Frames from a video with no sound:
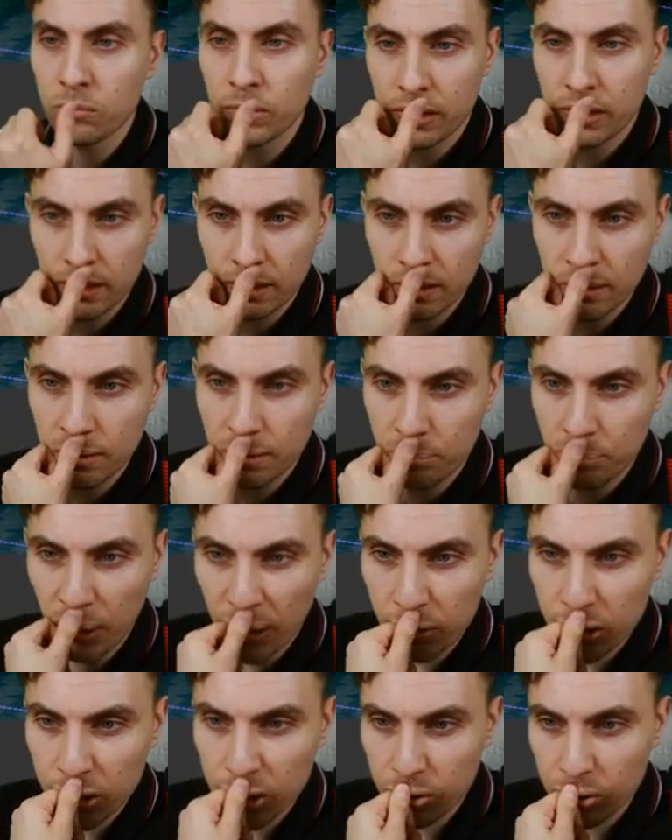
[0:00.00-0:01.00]
with the, the
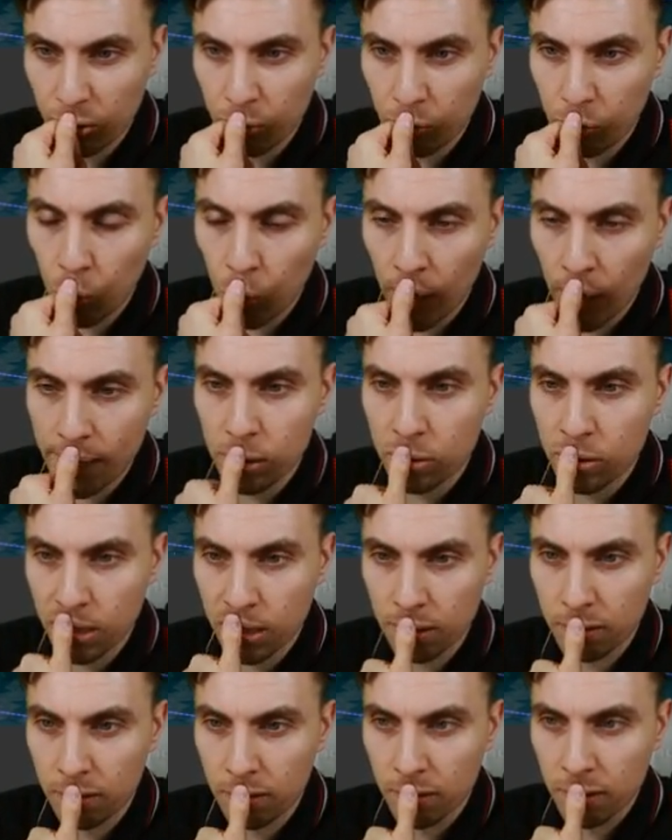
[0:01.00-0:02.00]
Perish Song where you
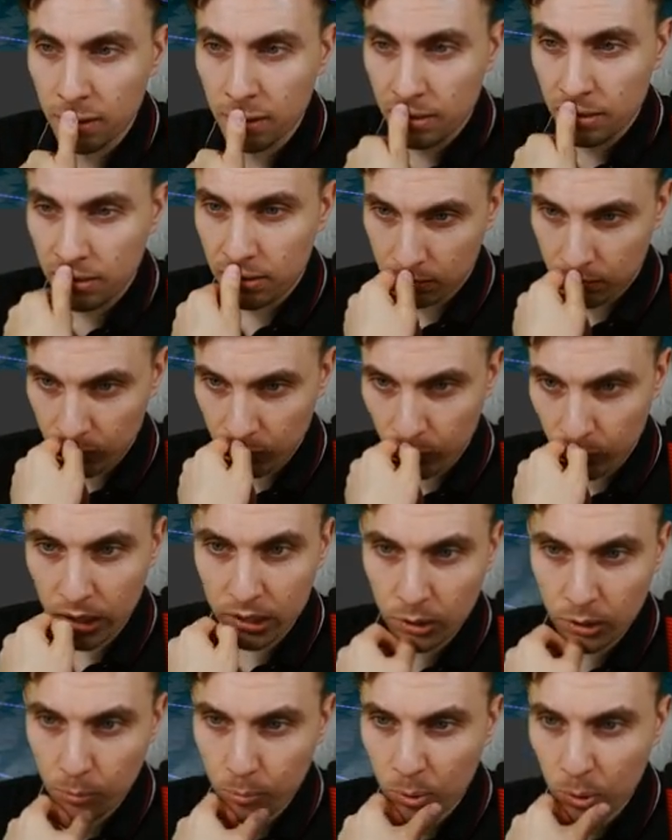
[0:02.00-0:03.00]
can whittle
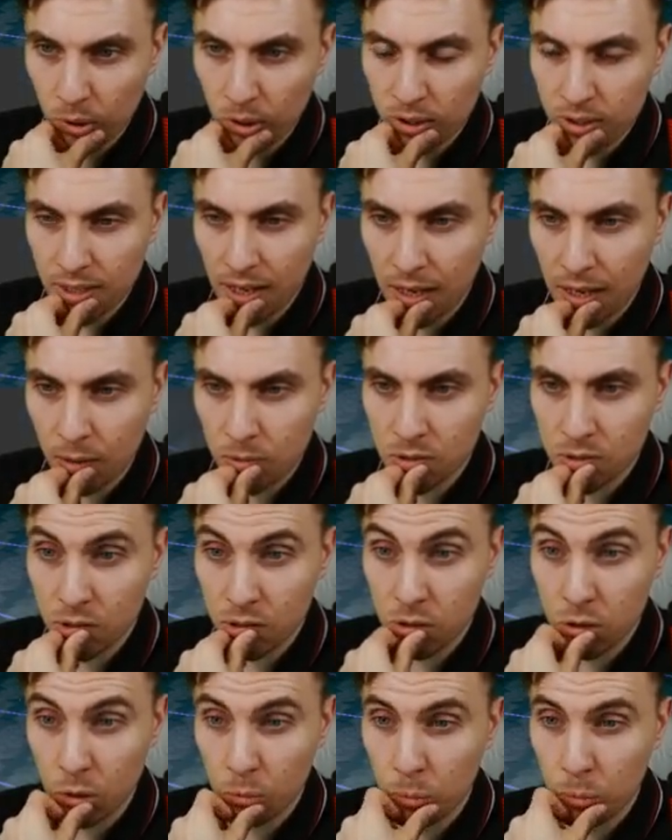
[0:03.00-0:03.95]
your opponent down to two